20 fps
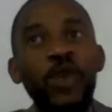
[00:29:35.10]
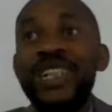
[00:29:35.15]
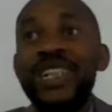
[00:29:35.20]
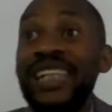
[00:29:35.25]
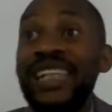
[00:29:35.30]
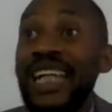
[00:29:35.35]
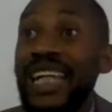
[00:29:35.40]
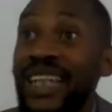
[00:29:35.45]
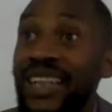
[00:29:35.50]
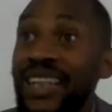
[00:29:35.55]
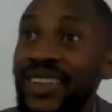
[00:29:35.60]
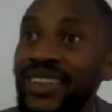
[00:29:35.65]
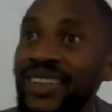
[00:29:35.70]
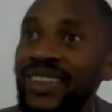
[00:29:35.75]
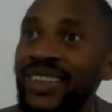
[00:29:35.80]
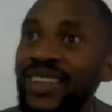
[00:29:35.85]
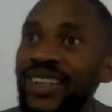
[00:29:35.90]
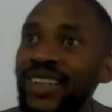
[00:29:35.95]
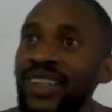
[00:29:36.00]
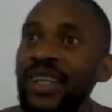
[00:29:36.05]
if you
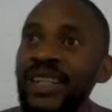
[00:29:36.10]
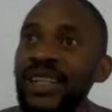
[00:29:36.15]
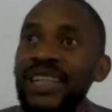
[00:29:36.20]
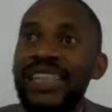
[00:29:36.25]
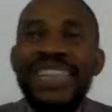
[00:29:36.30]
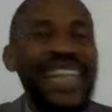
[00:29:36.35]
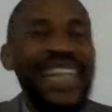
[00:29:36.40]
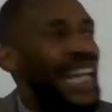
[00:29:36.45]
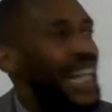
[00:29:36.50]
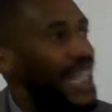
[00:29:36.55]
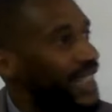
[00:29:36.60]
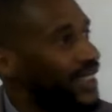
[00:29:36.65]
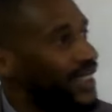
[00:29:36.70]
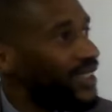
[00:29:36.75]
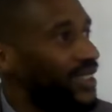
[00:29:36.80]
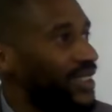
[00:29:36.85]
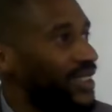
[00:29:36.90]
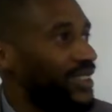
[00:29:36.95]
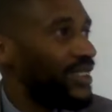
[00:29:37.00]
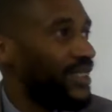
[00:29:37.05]
sing,
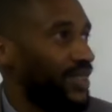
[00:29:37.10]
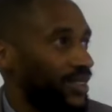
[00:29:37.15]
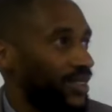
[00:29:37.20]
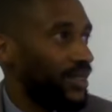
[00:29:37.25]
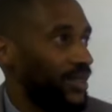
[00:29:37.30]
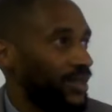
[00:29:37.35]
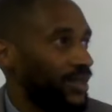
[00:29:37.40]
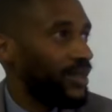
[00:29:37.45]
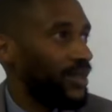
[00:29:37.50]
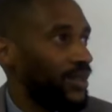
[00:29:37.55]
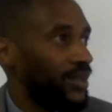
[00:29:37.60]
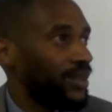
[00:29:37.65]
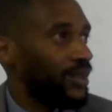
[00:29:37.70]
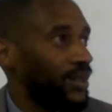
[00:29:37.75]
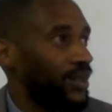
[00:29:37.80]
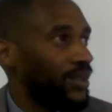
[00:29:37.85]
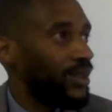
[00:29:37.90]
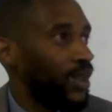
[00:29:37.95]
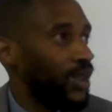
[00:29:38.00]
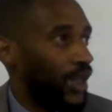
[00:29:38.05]
sing.
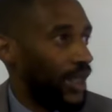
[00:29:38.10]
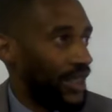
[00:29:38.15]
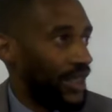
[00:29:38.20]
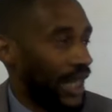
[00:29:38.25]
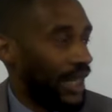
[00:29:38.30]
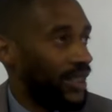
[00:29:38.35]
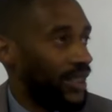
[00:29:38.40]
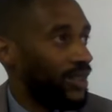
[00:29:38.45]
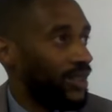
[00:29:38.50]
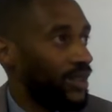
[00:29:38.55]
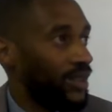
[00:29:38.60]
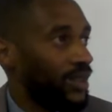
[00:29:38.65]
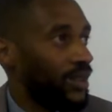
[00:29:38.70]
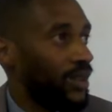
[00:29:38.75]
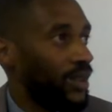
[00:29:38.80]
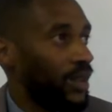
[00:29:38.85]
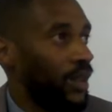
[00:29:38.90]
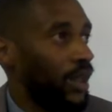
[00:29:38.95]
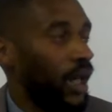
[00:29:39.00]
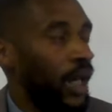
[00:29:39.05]
You understand?
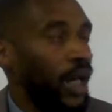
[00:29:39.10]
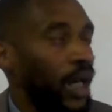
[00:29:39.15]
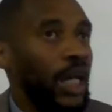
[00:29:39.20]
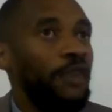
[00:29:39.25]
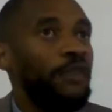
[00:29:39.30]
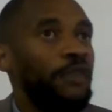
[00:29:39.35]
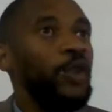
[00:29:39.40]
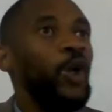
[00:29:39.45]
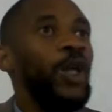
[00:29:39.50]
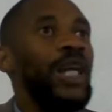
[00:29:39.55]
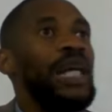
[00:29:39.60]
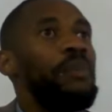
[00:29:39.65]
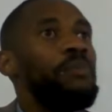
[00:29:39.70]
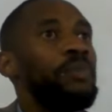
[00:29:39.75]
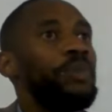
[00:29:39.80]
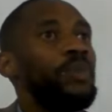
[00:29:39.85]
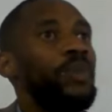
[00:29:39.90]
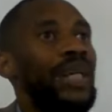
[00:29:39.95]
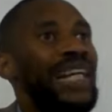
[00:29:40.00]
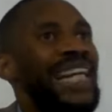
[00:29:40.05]
If you
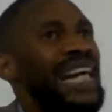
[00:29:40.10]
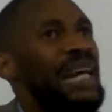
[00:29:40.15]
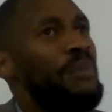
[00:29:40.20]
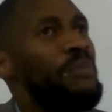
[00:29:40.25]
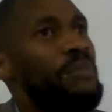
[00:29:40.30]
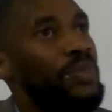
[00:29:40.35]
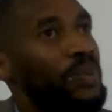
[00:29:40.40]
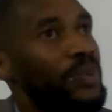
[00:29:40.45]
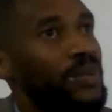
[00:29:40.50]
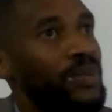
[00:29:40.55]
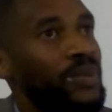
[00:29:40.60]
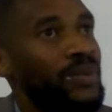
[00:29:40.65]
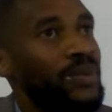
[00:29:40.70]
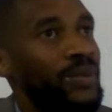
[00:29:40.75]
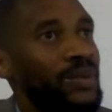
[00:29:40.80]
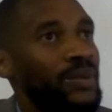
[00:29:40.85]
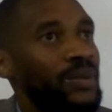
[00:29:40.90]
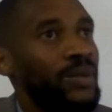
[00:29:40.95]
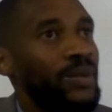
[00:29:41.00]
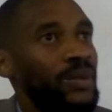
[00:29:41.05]
limp, limp
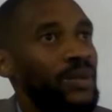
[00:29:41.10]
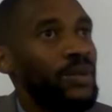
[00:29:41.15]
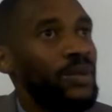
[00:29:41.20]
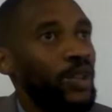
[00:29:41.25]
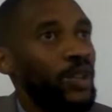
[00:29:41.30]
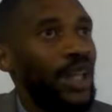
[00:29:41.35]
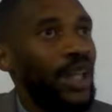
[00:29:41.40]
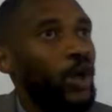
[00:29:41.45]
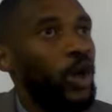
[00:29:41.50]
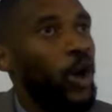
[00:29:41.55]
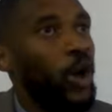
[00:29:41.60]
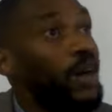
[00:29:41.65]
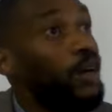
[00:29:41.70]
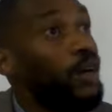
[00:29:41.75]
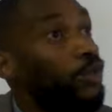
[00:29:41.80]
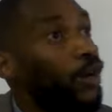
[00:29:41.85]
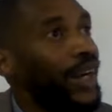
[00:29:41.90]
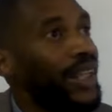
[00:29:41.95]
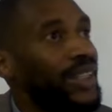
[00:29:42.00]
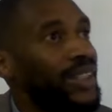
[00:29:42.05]
for the glory
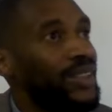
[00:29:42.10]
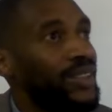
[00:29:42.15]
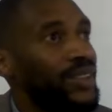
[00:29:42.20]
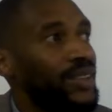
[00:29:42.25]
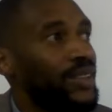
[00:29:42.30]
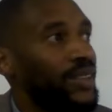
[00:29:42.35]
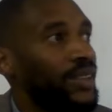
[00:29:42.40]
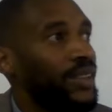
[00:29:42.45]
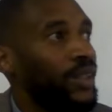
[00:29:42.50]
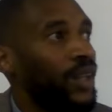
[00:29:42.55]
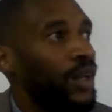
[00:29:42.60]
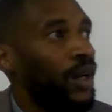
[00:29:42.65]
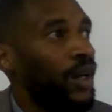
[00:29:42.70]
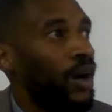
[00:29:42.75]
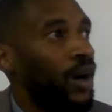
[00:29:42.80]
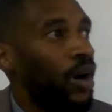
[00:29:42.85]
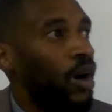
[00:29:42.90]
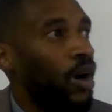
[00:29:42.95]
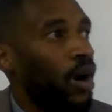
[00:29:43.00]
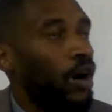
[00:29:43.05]
of what?
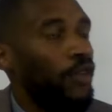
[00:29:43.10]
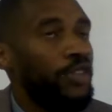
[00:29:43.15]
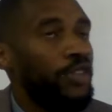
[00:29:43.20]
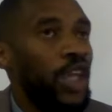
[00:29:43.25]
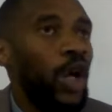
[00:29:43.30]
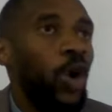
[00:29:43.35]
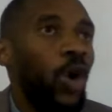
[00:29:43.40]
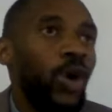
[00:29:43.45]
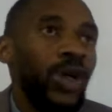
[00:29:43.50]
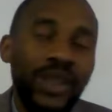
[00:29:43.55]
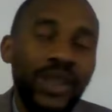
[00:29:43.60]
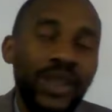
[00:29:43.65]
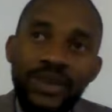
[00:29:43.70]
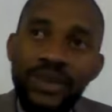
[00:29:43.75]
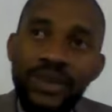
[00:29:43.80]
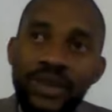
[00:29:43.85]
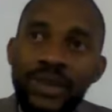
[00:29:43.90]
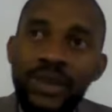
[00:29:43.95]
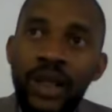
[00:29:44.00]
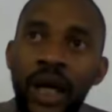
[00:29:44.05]
Of the Lord.
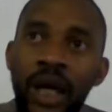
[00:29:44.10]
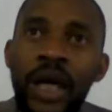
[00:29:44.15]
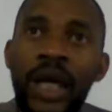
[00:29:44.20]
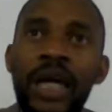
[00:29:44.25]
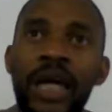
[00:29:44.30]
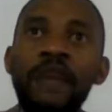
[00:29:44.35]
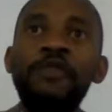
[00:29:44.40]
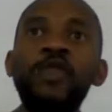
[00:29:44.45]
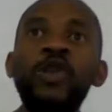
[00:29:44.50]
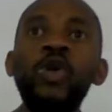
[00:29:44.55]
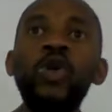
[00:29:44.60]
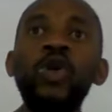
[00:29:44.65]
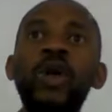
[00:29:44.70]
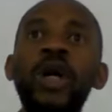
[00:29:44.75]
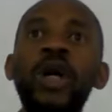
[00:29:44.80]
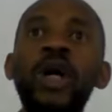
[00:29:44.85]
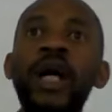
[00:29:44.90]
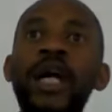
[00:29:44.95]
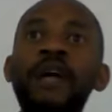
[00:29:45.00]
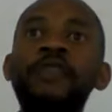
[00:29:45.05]
If
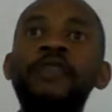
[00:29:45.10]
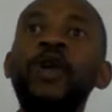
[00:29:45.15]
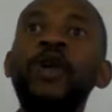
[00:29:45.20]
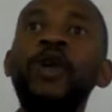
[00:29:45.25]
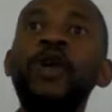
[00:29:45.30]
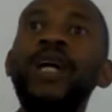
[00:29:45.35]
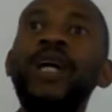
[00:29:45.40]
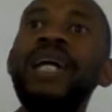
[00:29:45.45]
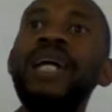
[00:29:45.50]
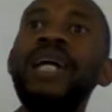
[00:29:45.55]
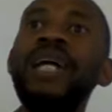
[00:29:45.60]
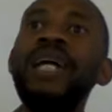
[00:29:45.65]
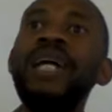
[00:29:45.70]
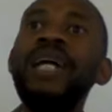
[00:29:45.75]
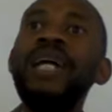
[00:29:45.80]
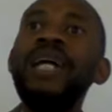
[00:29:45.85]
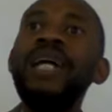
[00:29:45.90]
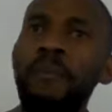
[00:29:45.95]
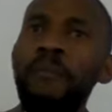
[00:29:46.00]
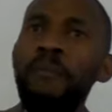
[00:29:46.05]
you if you can
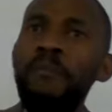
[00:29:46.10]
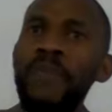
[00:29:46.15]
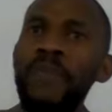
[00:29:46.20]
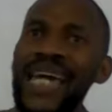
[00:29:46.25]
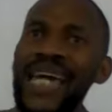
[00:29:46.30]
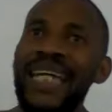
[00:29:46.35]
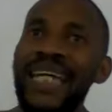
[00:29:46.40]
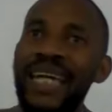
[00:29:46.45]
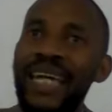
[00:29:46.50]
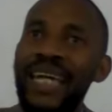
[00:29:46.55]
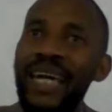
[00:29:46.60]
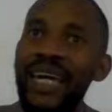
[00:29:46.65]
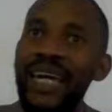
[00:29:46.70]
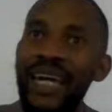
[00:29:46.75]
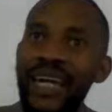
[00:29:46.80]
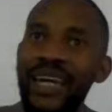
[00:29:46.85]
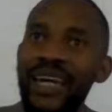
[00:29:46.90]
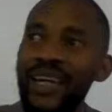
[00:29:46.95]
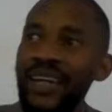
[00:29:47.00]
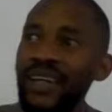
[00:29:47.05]
make hay,
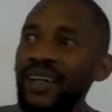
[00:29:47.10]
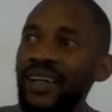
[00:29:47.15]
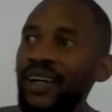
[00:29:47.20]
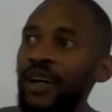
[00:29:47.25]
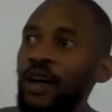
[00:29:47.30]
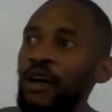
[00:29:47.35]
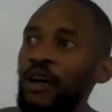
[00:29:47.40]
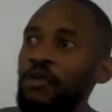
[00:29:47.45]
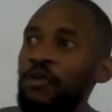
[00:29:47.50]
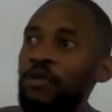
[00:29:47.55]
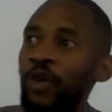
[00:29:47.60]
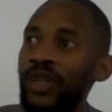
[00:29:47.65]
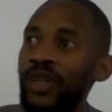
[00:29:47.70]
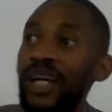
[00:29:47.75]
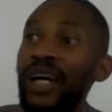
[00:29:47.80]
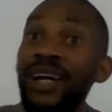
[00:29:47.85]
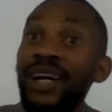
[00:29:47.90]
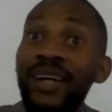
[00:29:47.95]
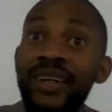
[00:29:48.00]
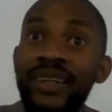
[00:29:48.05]
make hay
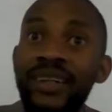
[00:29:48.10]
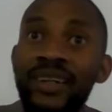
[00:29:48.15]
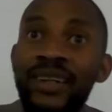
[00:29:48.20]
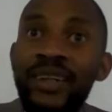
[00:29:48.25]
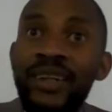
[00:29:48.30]
for the